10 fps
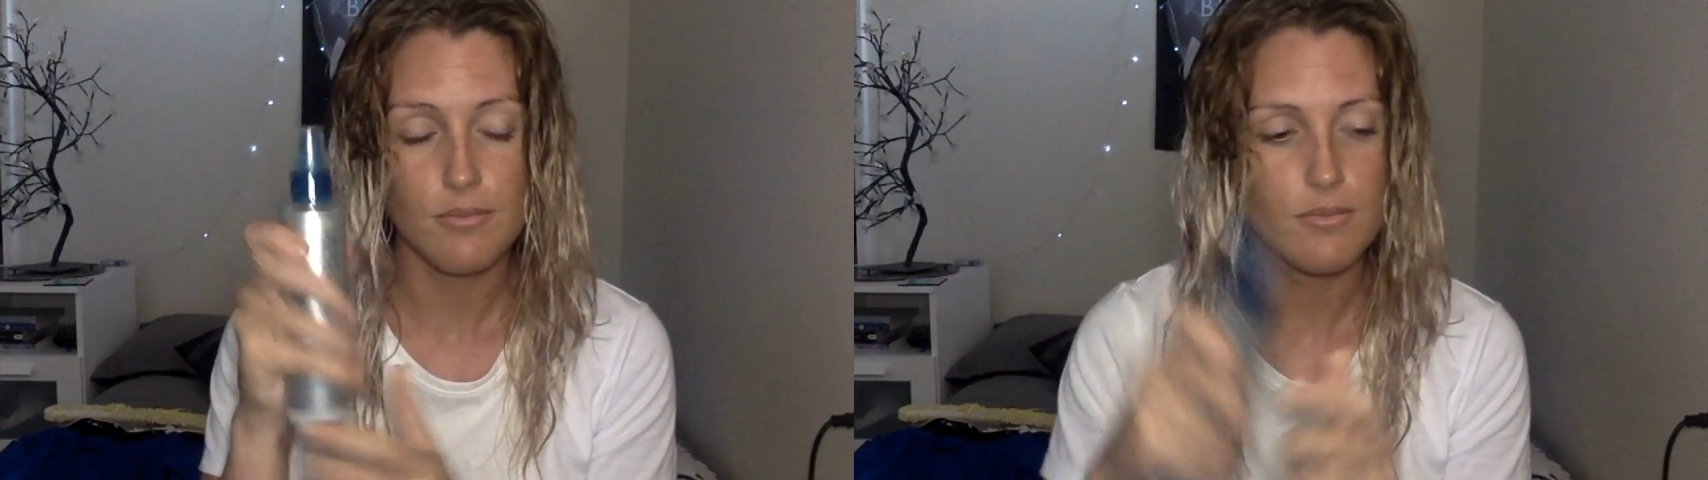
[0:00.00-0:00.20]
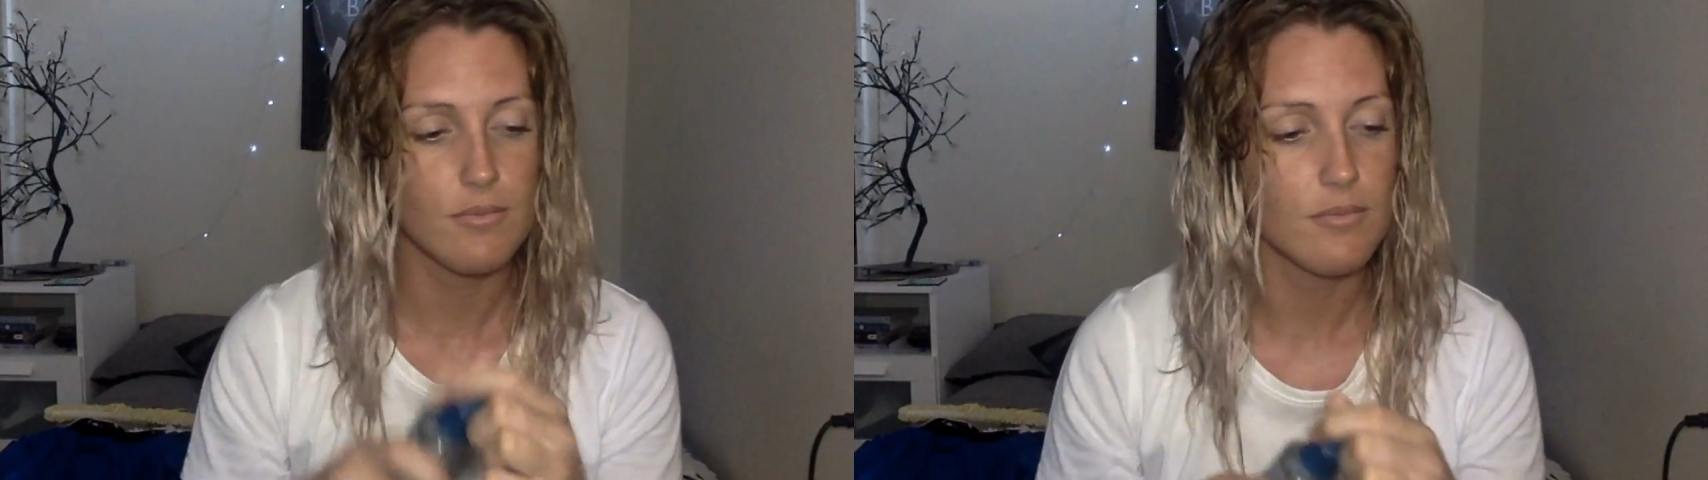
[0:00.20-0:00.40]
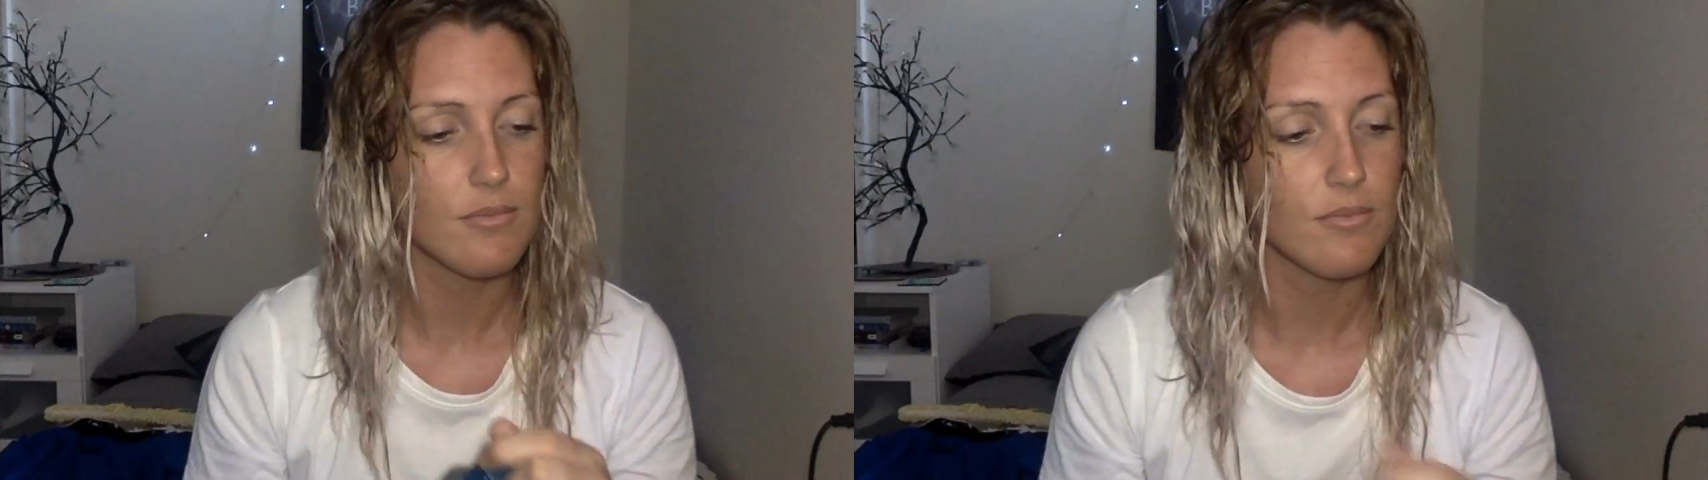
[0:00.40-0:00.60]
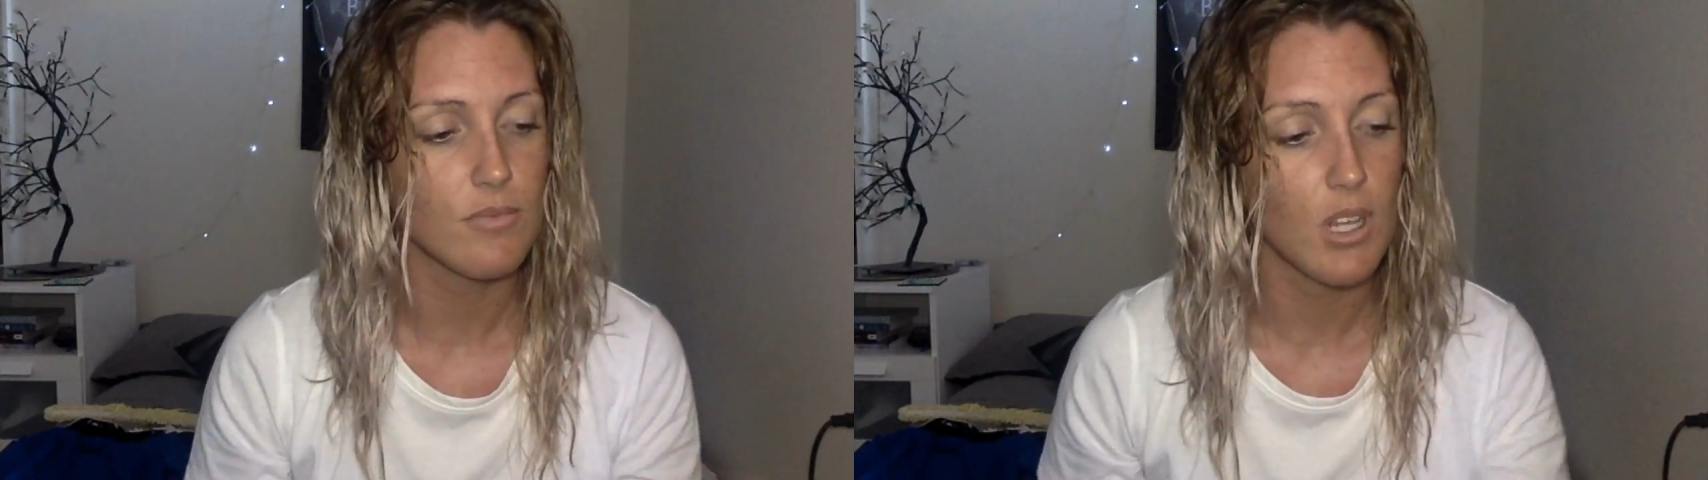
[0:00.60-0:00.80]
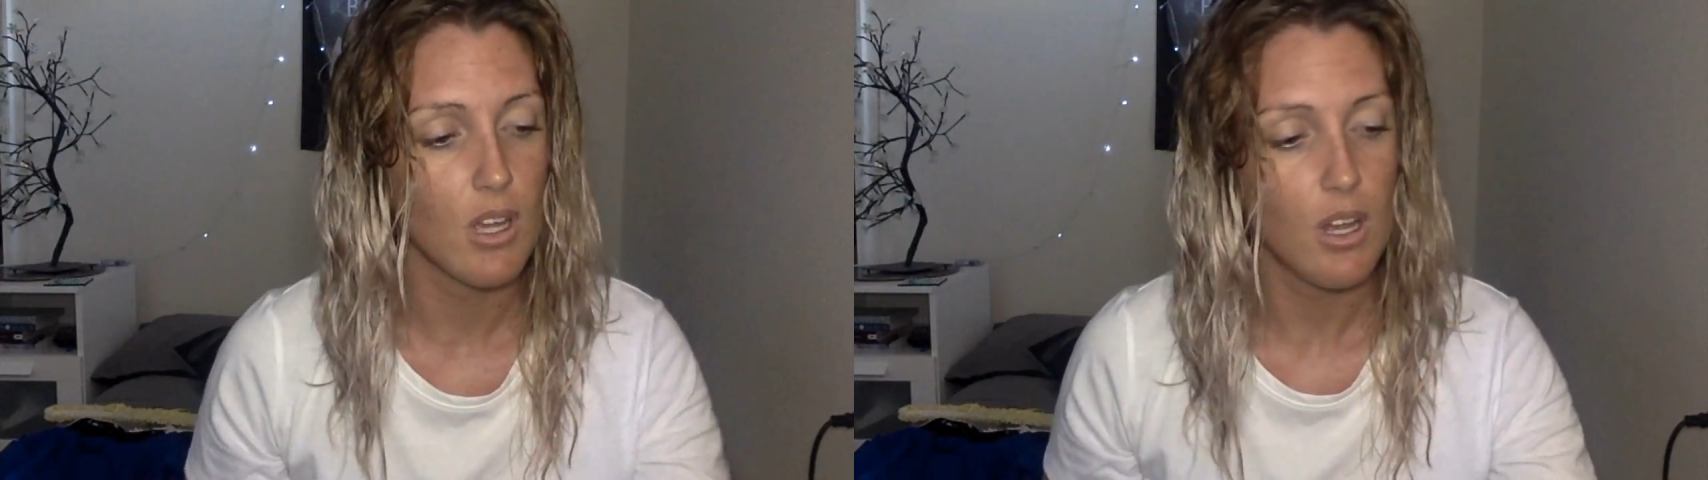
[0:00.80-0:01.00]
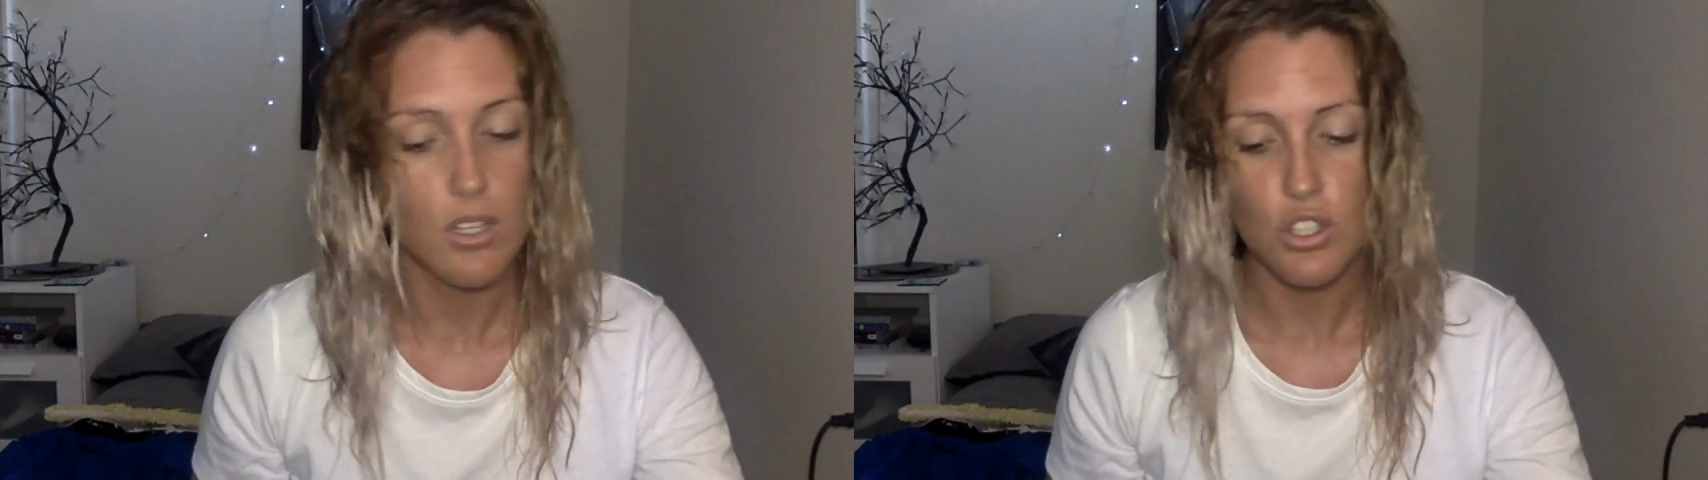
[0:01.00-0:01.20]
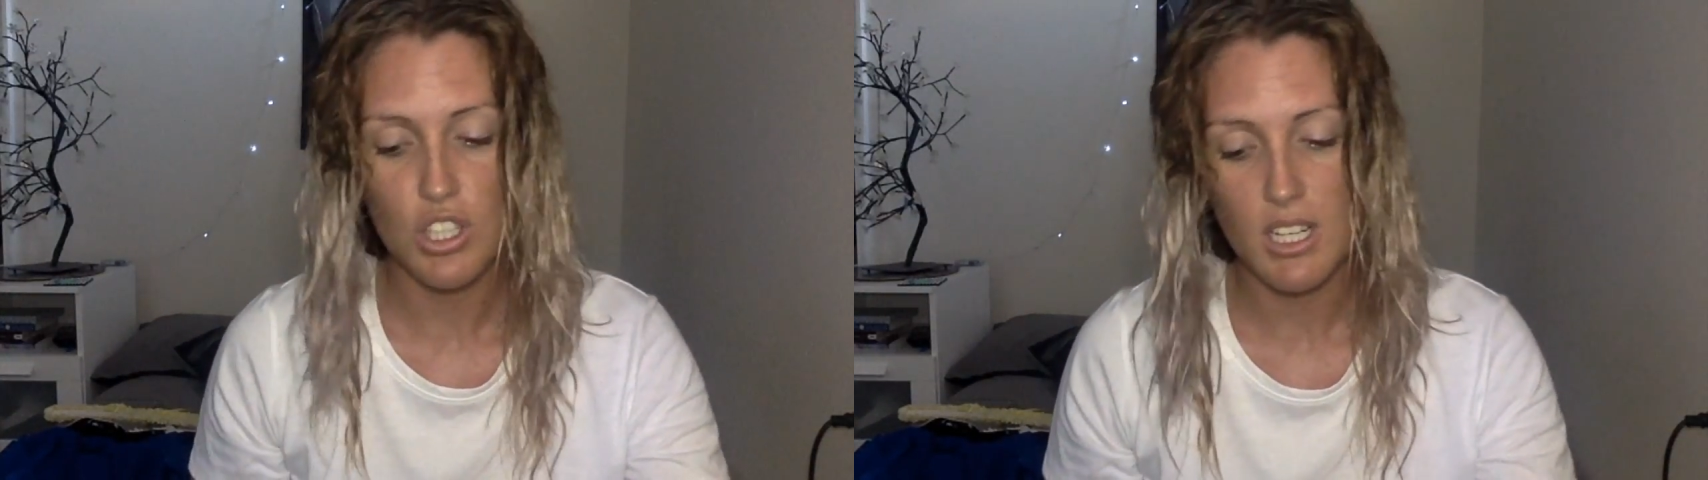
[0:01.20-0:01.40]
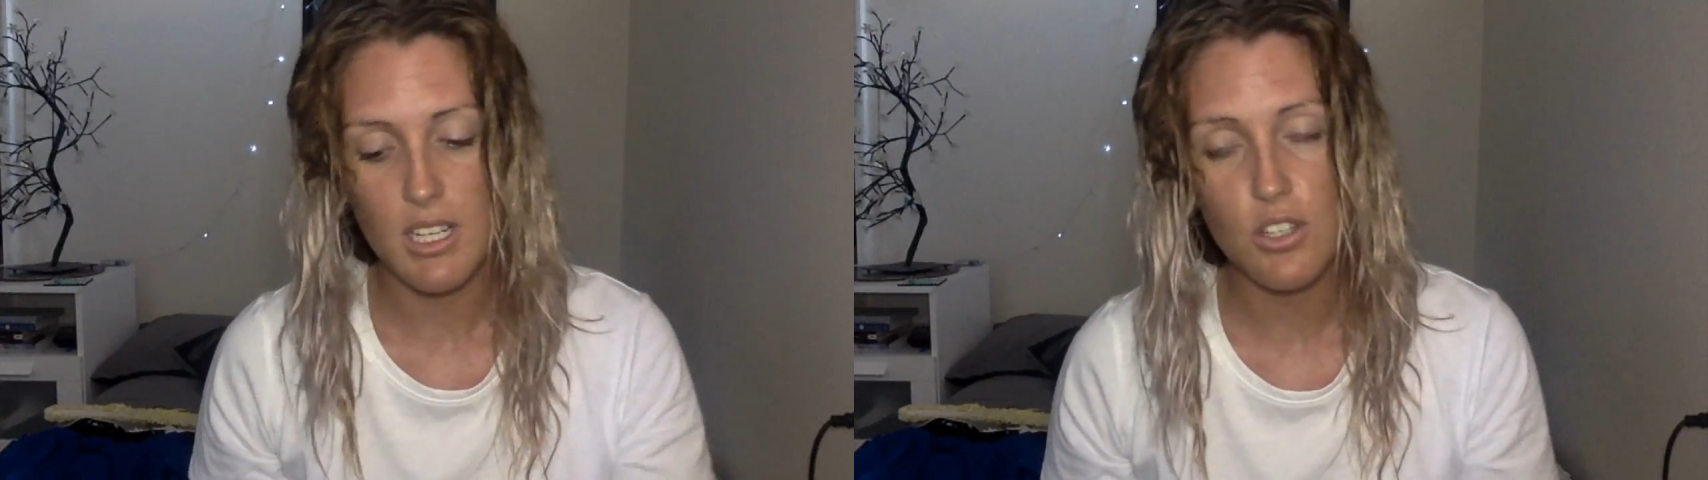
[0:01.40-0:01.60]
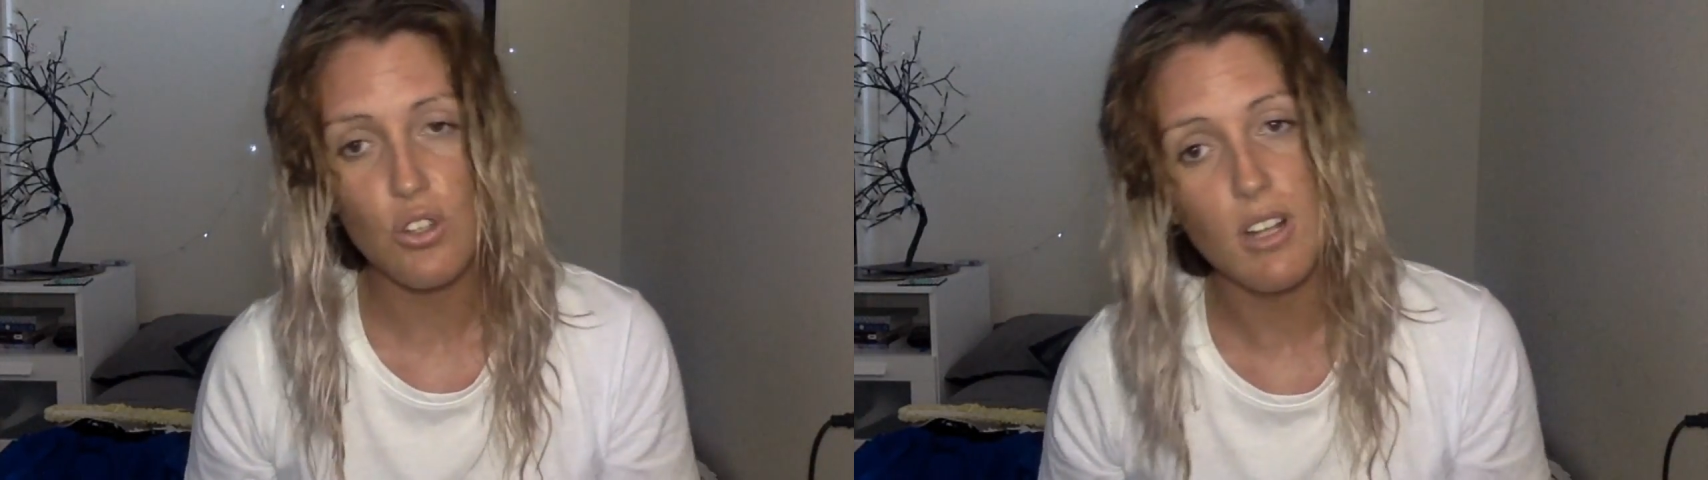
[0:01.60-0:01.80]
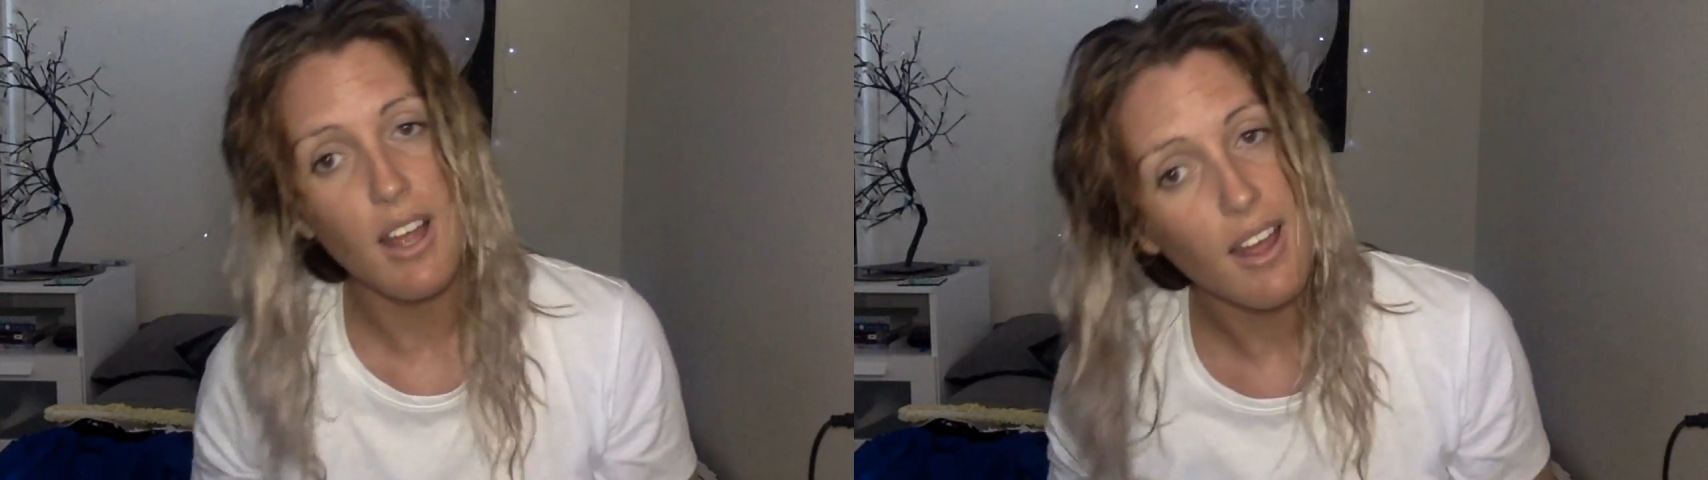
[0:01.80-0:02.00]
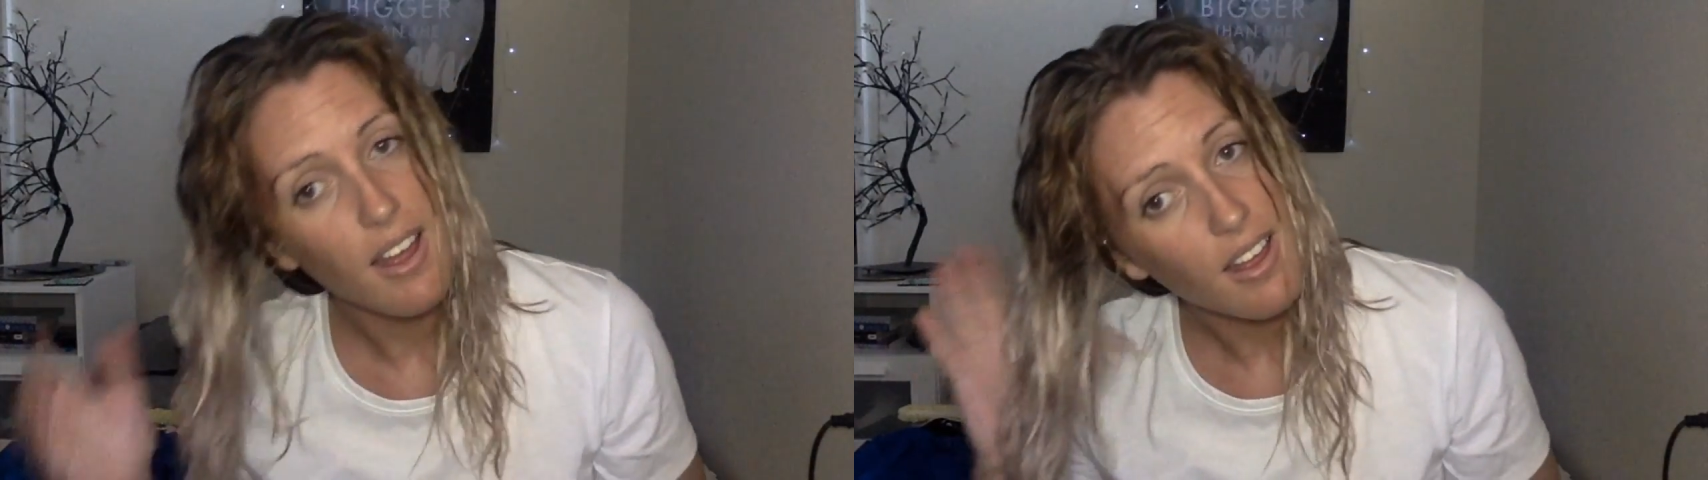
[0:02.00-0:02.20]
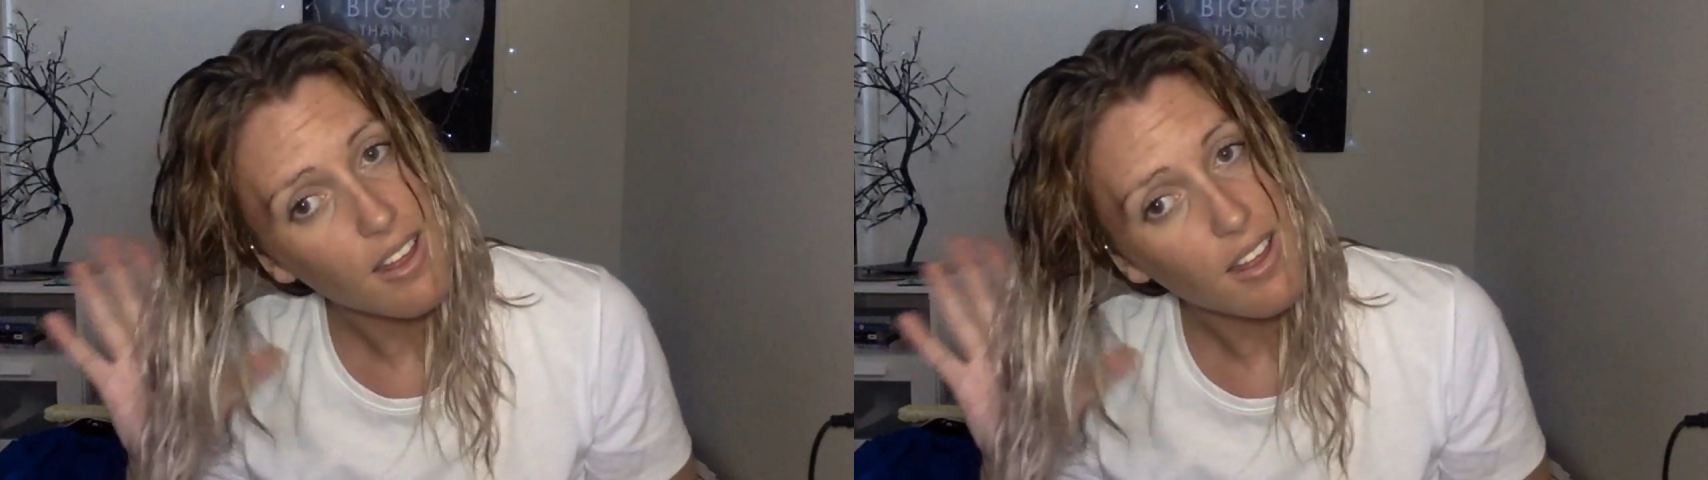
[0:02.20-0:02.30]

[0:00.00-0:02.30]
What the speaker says: with my Bio Lace again